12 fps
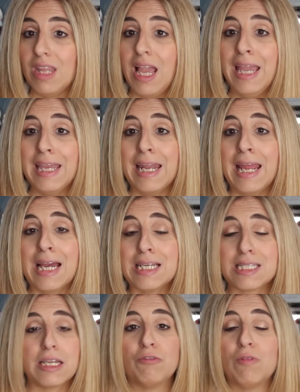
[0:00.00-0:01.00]
I had
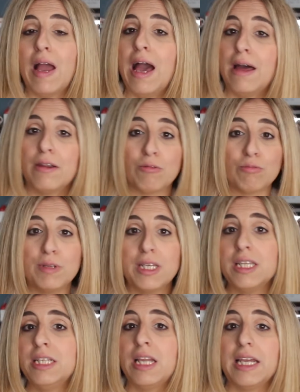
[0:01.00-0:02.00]
asked, I had a
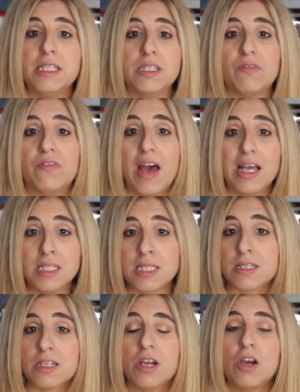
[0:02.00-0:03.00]
really nice
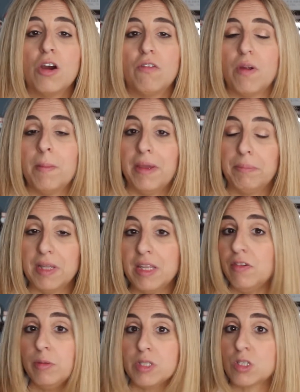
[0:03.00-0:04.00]
vest from, I
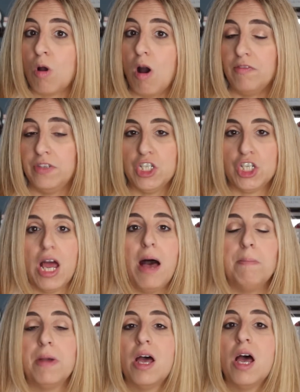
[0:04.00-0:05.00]
believe it was Coffee
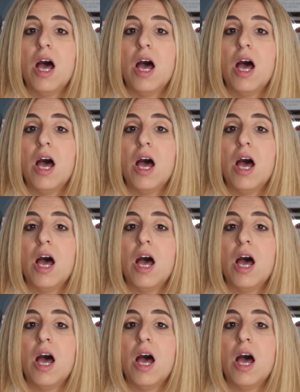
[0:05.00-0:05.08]
Shop.